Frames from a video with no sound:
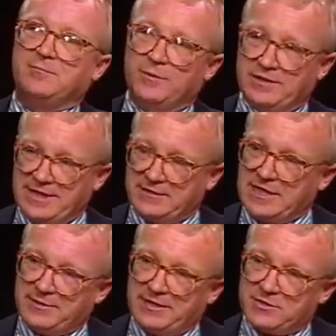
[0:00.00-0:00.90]
We take
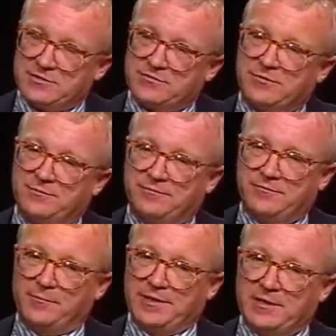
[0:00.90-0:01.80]
nominations from
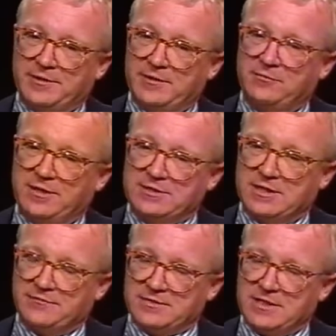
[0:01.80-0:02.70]
anybody who wants
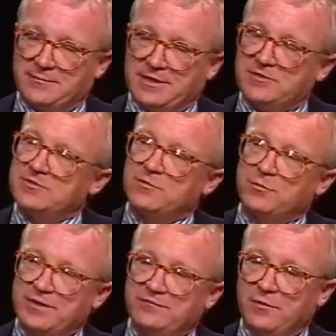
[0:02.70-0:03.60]
to give us nominations.
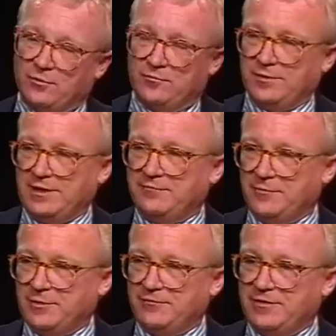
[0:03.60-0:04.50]
We vote. We have
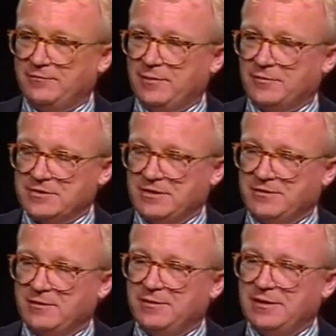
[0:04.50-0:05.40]
35 members on the
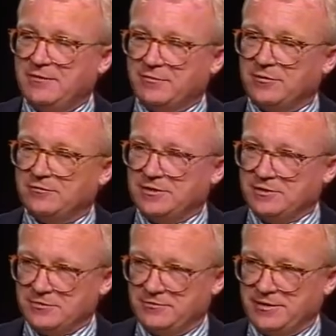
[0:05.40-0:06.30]
committee. They're all
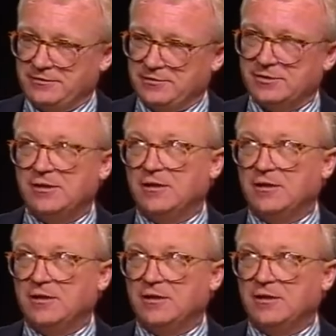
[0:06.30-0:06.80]
teachers of English.